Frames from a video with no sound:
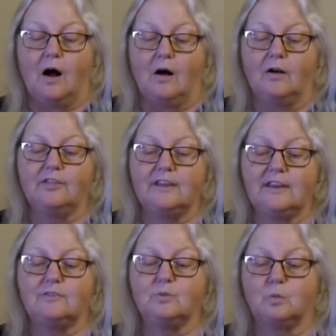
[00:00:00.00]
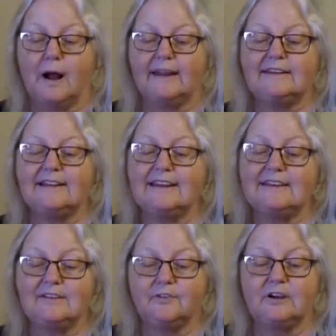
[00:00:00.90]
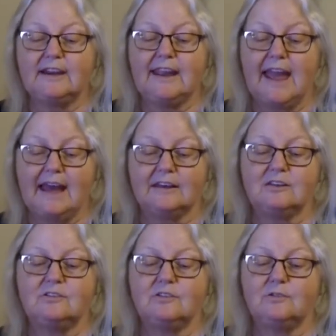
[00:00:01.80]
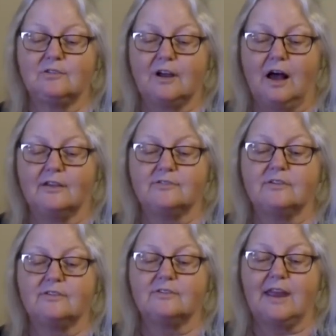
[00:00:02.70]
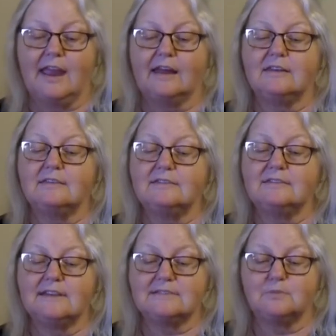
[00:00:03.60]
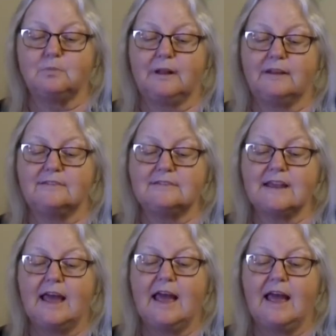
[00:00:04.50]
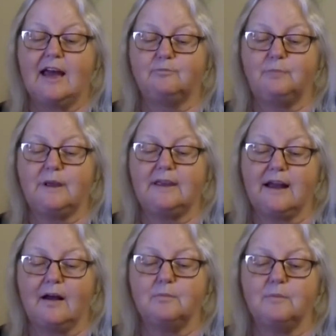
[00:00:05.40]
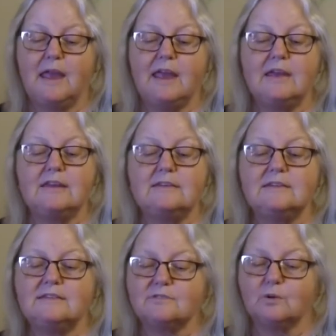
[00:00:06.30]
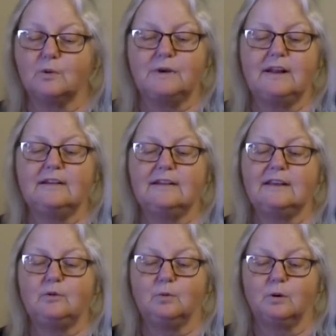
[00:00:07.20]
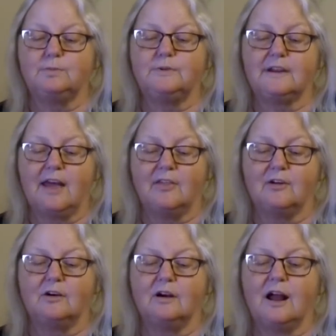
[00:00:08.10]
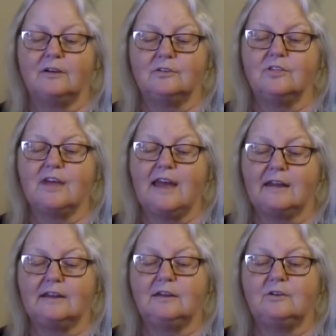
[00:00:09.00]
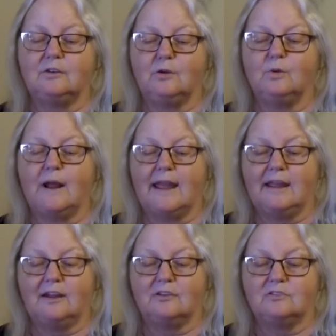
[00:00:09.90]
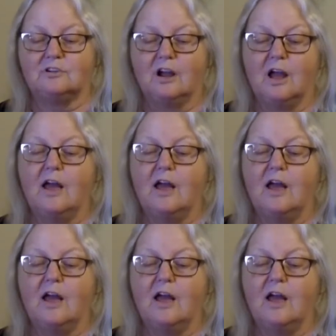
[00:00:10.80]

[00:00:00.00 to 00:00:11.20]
All these widely differing attitudes, causes, and disciplines have become indiscriminately grouped together under the heading New Age.